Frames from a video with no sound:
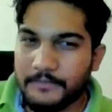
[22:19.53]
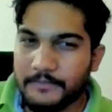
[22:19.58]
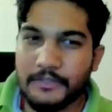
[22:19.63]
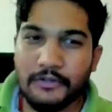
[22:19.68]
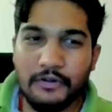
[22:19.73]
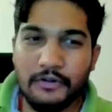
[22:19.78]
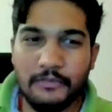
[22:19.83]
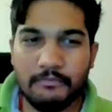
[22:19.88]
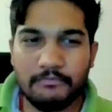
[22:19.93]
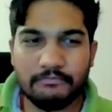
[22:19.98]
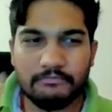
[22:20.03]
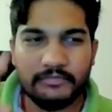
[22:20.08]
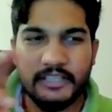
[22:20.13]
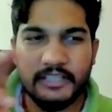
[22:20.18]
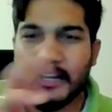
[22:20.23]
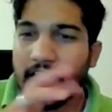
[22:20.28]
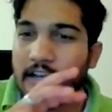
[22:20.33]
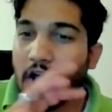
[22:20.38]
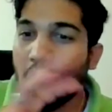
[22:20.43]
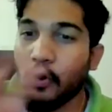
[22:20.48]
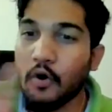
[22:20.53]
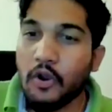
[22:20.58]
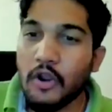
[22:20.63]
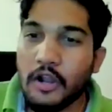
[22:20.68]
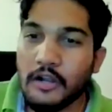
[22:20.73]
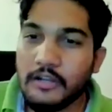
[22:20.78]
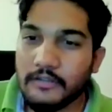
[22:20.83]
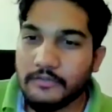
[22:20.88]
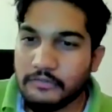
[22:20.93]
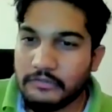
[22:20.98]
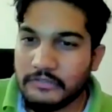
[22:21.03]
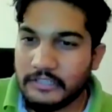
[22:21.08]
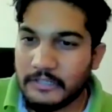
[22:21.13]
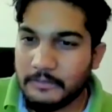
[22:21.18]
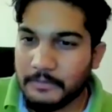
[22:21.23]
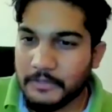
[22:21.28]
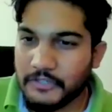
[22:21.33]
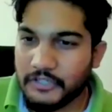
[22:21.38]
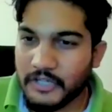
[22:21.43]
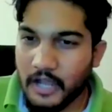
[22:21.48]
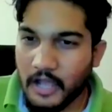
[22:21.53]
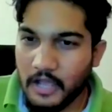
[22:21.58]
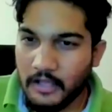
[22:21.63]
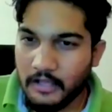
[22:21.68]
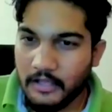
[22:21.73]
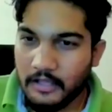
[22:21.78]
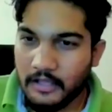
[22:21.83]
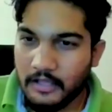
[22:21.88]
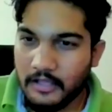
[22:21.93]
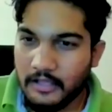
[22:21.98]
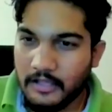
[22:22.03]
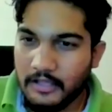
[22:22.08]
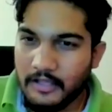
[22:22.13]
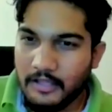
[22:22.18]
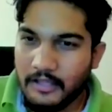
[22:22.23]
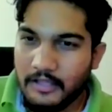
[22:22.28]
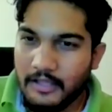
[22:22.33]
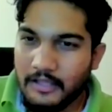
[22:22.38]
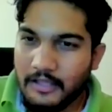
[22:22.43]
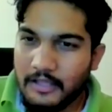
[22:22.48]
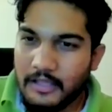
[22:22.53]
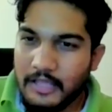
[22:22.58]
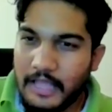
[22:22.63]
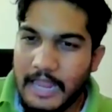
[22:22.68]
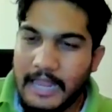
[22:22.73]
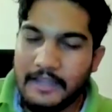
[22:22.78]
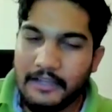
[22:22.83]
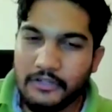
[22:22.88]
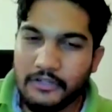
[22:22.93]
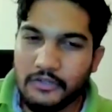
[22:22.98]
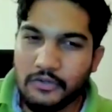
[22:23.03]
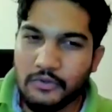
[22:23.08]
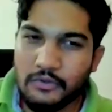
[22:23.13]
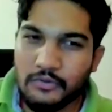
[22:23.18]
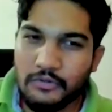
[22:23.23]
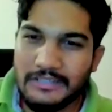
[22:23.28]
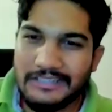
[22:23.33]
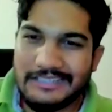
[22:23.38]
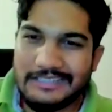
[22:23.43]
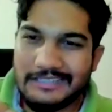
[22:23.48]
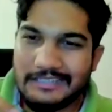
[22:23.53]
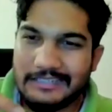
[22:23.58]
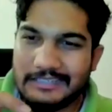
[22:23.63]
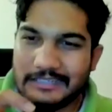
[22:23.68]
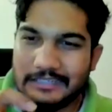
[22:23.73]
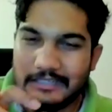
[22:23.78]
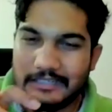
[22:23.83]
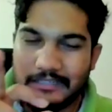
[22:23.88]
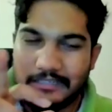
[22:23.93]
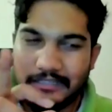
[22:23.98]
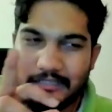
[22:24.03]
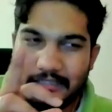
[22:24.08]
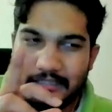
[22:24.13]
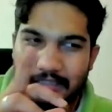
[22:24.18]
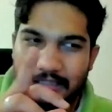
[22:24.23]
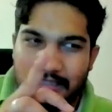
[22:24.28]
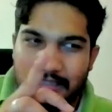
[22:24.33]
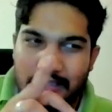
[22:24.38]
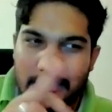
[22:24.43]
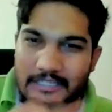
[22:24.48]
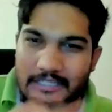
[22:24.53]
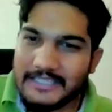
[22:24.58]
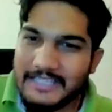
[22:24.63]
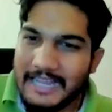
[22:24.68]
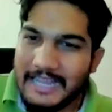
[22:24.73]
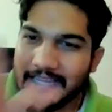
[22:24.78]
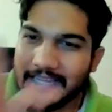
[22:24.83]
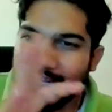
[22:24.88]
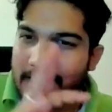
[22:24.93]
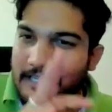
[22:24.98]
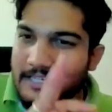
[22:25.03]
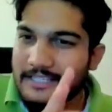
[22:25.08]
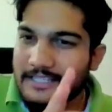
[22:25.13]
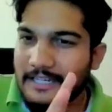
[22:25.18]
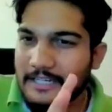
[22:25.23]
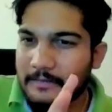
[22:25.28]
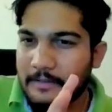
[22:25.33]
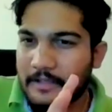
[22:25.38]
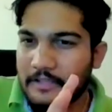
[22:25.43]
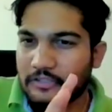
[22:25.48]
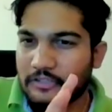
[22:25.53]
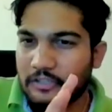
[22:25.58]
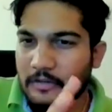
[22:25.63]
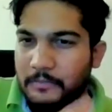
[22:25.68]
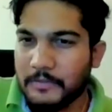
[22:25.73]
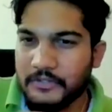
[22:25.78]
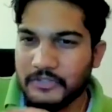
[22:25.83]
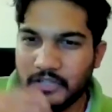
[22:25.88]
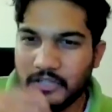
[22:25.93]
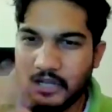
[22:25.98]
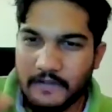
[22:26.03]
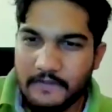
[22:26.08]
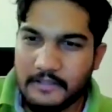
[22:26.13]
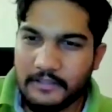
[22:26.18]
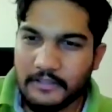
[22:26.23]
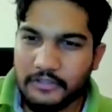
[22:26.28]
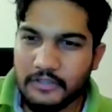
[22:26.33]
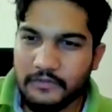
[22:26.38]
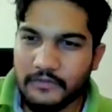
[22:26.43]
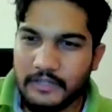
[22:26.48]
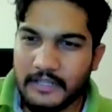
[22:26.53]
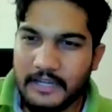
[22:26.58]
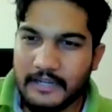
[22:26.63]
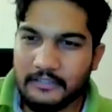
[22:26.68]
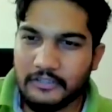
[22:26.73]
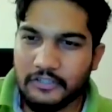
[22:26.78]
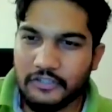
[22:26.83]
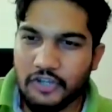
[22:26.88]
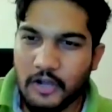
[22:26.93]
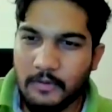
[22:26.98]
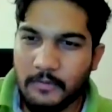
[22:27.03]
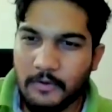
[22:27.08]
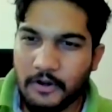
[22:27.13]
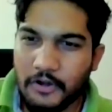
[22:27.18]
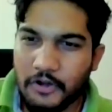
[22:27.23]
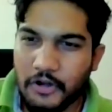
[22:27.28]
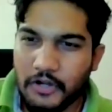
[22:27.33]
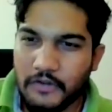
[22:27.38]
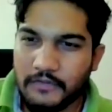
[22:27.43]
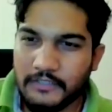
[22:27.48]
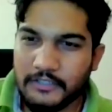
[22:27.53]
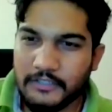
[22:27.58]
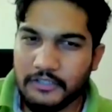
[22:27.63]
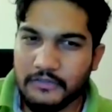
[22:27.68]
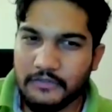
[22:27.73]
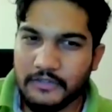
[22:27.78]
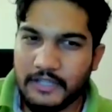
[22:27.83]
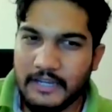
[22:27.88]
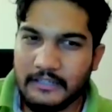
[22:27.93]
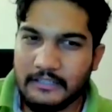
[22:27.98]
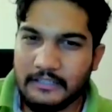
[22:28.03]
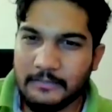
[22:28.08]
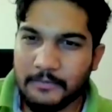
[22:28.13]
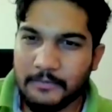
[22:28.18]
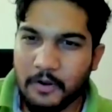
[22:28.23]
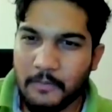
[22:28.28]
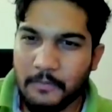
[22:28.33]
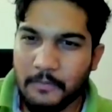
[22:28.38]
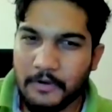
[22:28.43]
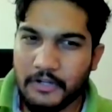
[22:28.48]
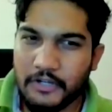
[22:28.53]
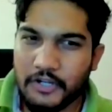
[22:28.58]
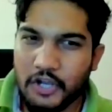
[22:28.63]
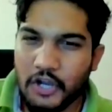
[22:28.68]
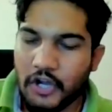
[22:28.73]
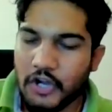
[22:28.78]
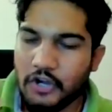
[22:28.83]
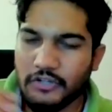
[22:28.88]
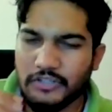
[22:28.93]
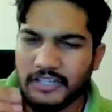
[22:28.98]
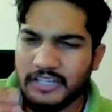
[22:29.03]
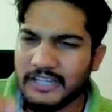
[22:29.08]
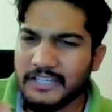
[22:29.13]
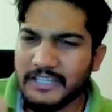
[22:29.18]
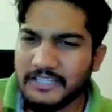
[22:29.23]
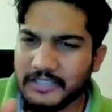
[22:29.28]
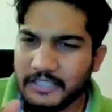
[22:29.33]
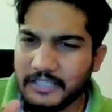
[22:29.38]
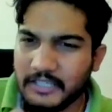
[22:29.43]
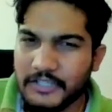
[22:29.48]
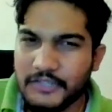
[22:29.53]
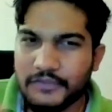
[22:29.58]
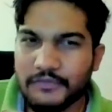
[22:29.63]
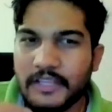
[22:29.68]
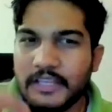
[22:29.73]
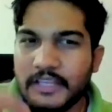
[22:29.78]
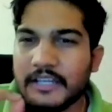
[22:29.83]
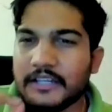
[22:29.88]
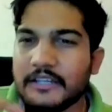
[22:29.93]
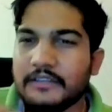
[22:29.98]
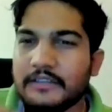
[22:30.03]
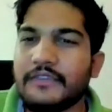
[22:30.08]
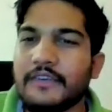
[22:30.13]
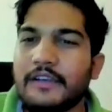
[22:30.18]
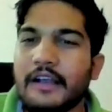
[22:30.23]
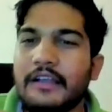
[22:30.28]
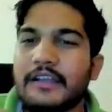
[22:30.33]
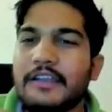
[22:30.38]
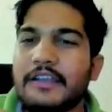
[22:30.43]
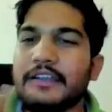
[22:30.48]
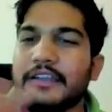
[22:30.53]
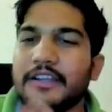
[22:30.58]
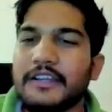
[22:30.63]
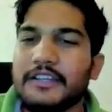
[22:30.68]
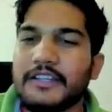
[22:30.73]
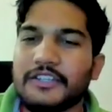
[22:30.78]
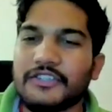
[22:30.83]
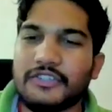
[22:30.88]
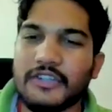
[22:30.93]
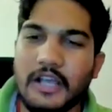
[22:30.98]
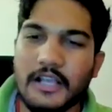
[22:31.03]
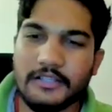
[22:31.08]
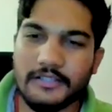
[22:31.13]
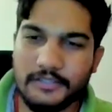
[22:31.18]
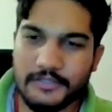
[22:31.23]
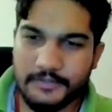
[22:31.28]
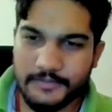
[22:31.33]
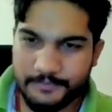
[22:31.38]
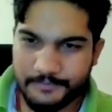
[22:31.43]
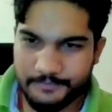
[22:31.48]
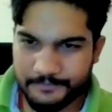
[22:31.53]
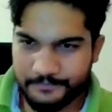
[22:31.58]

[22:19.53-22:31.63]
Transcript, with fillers: You know, there are a whole lot of rules in Prashna. And to decide a result based on Prashna, whether you will get the job or not, whether you will get the property or not, or anything is very difficult and tedious task.